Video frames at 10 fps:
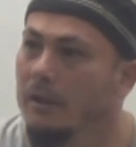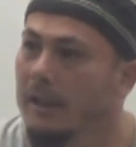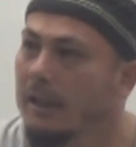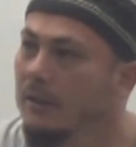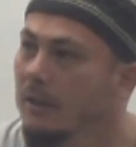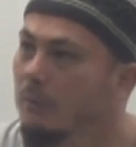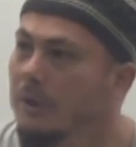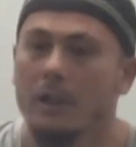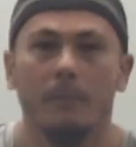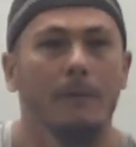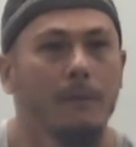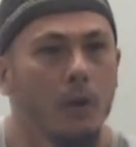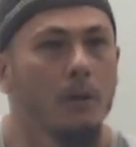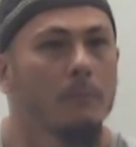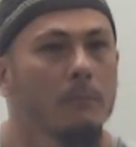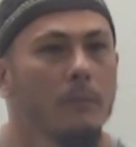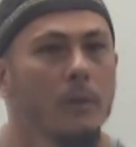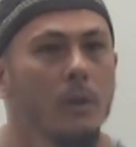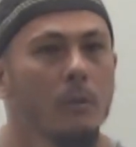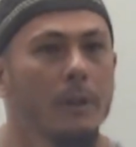Okay? We need to be firm.
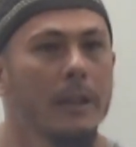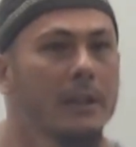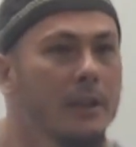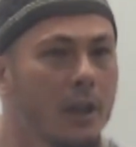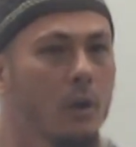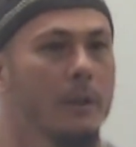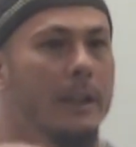We need to yell.